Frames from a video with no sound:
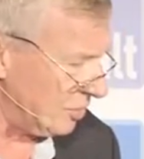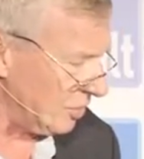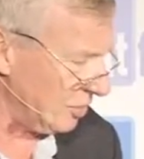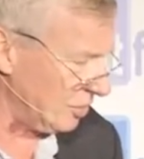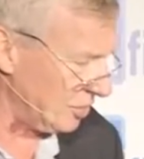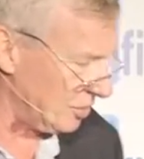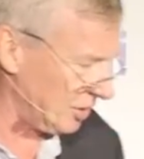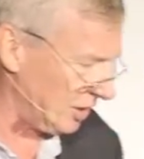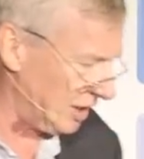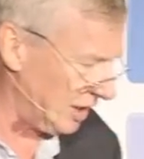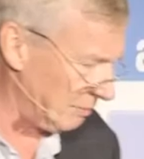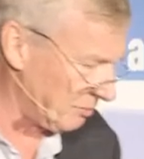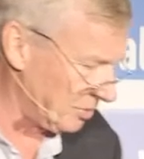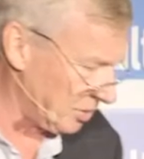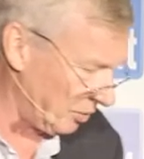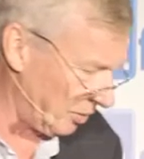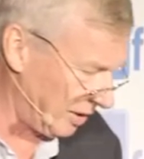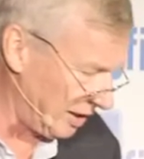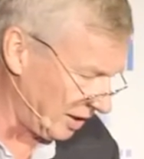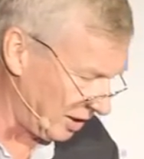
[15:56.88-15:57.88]
do seem to
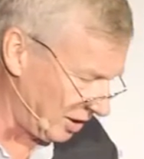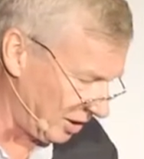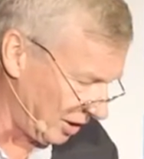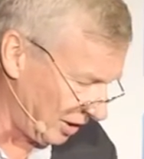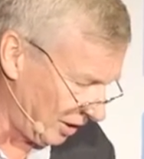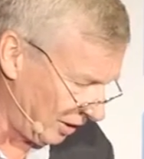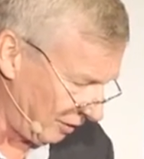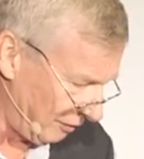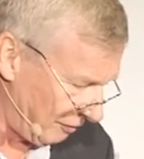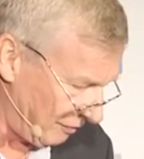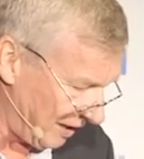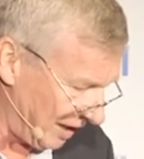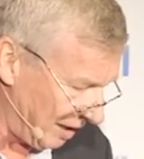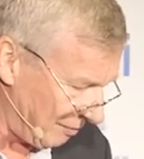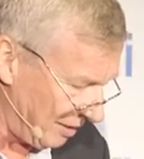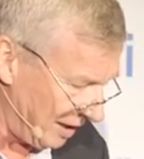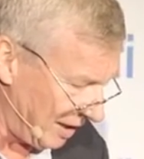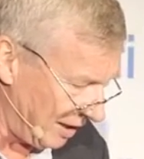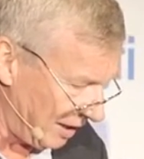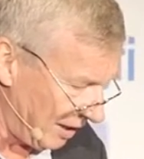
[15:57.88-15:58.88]
reoccur a fair
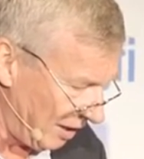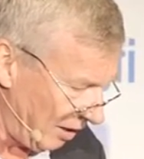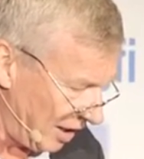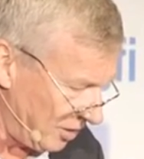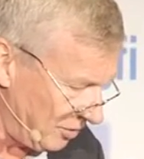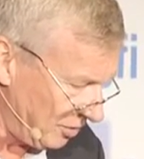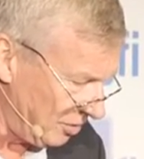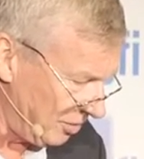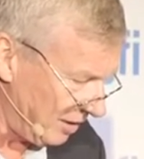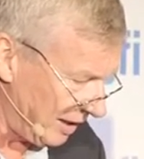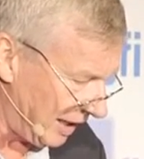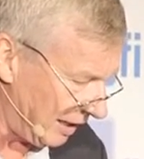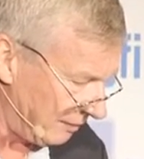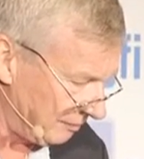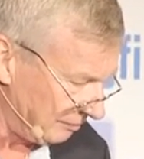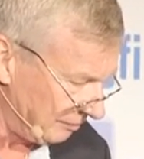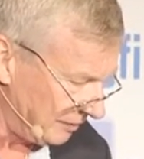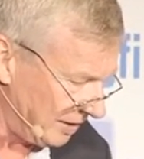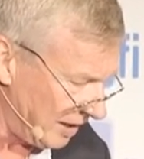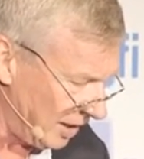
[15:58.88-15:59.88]
bit, and I do
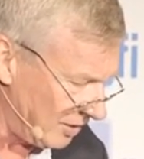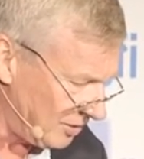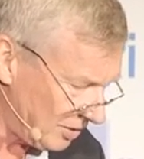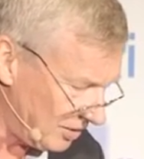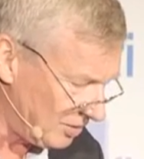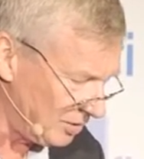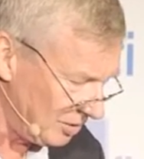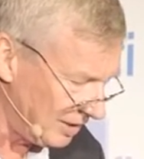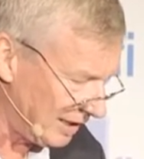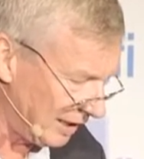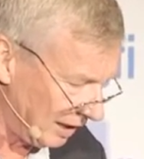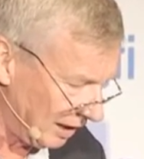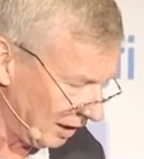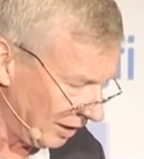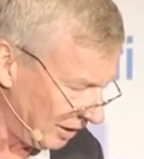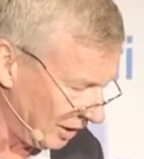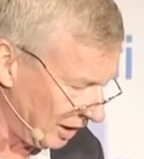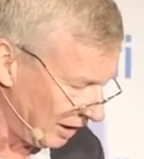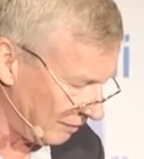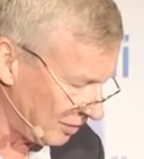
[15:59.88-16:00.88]
get, you know, just do get a little
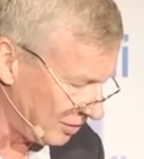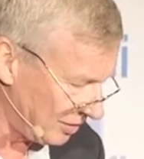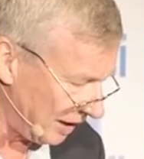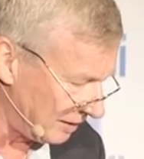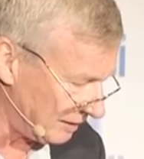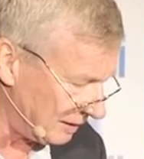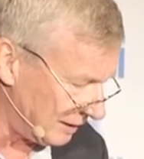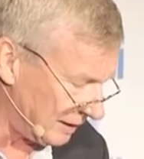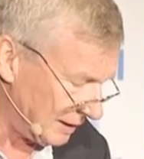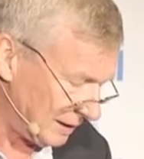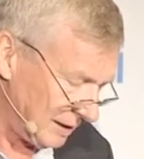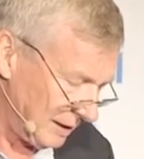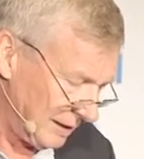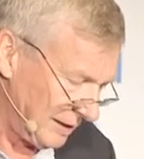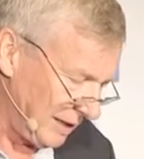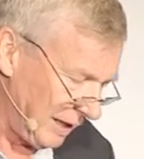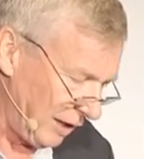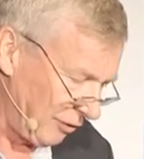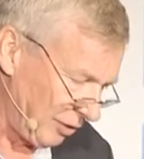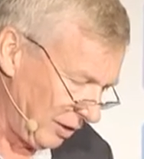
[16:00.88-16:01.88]
nervous. So,
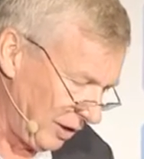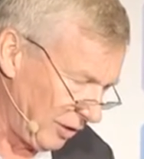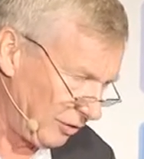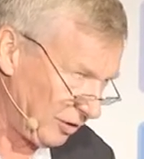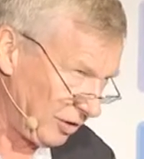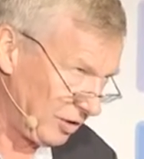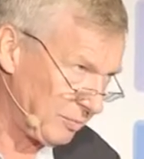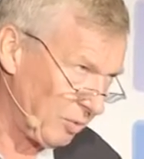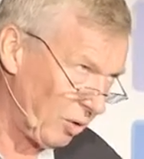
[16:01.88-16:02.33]
you know, solicitor's